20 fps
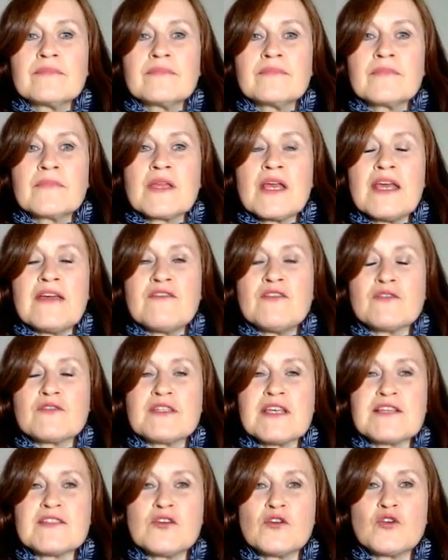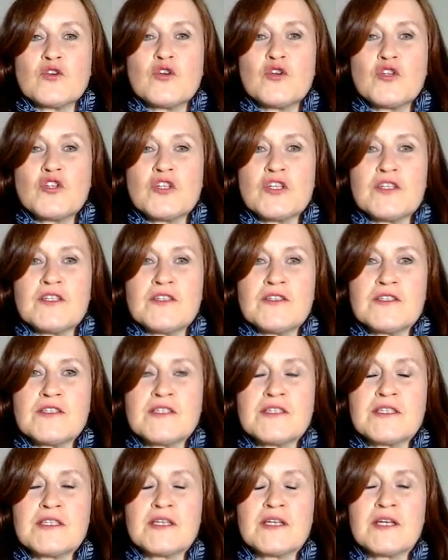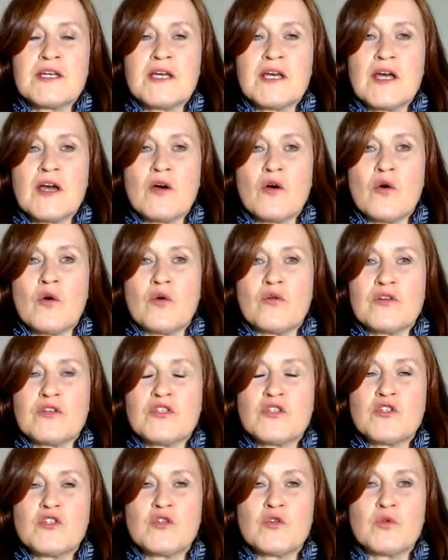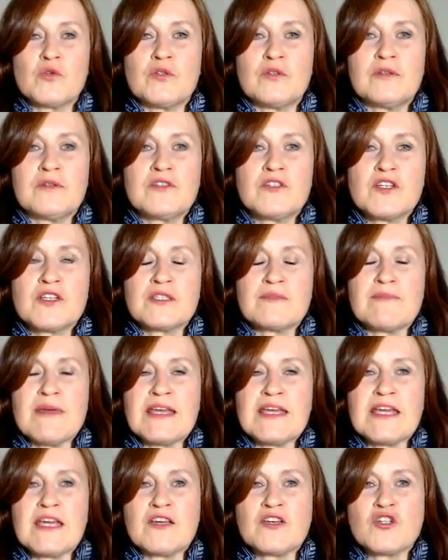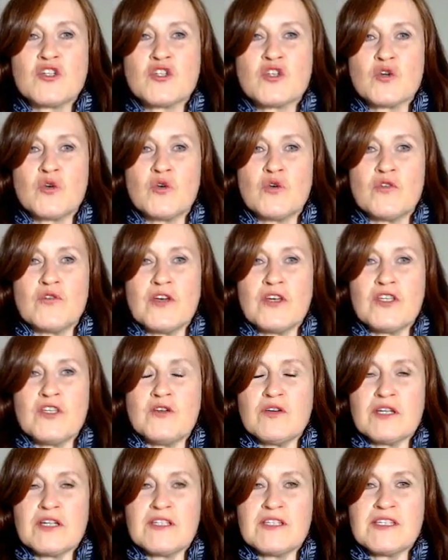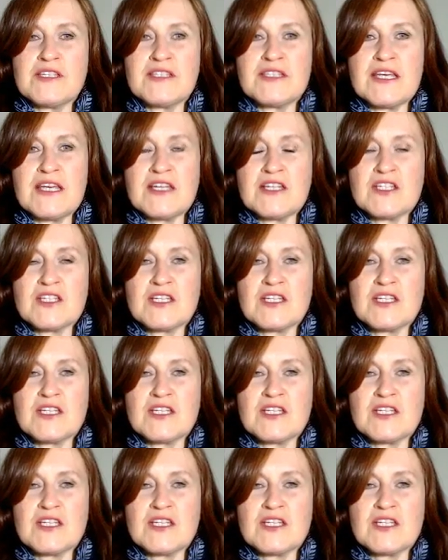If you're sat on cushions or a stool, just making sure that you can sit